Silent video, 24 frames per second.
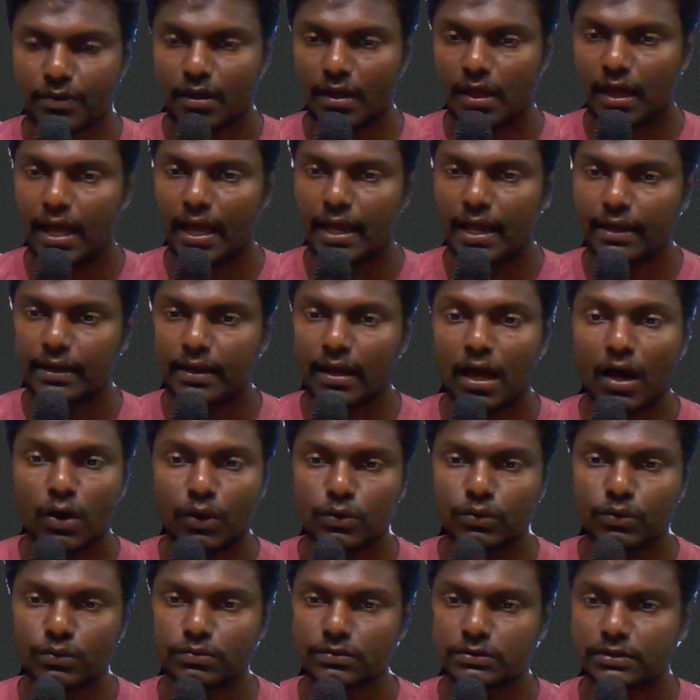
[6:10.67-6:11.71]
and
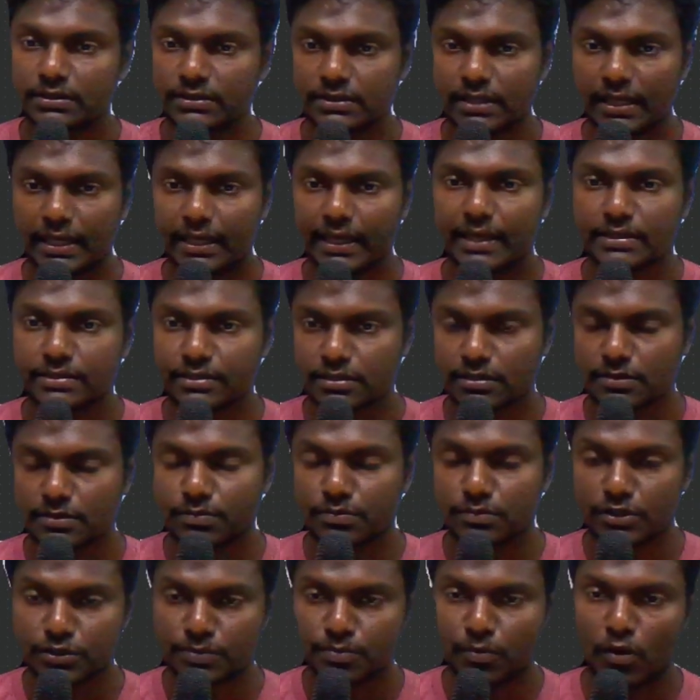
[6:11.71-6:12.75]
how this AI system
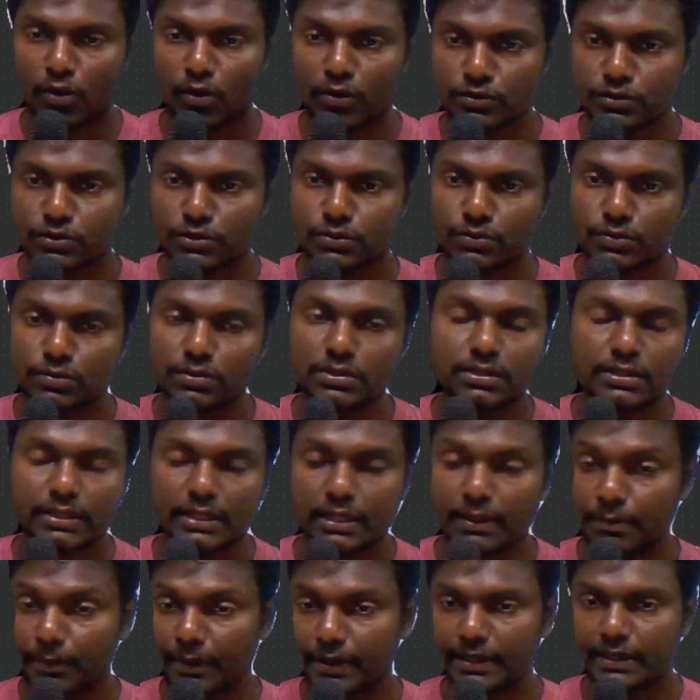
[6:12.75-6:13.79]
responds to it
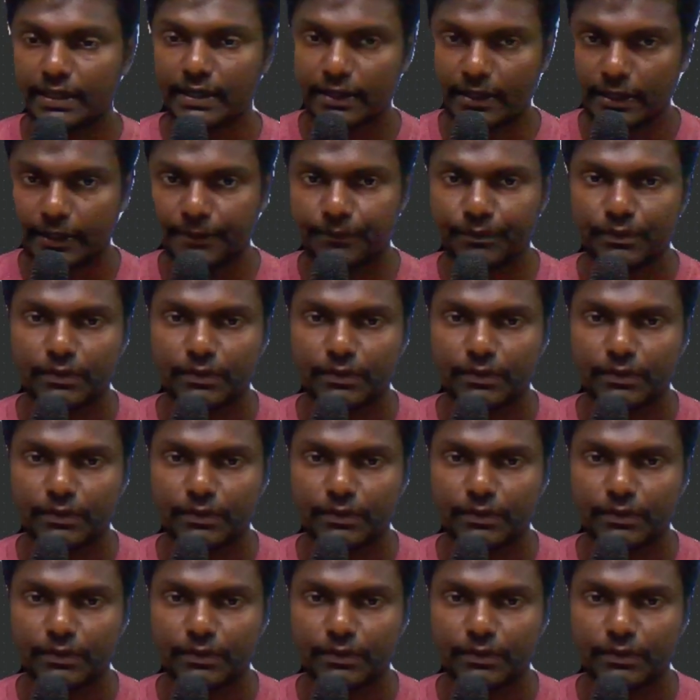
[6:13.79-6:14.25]
immediately.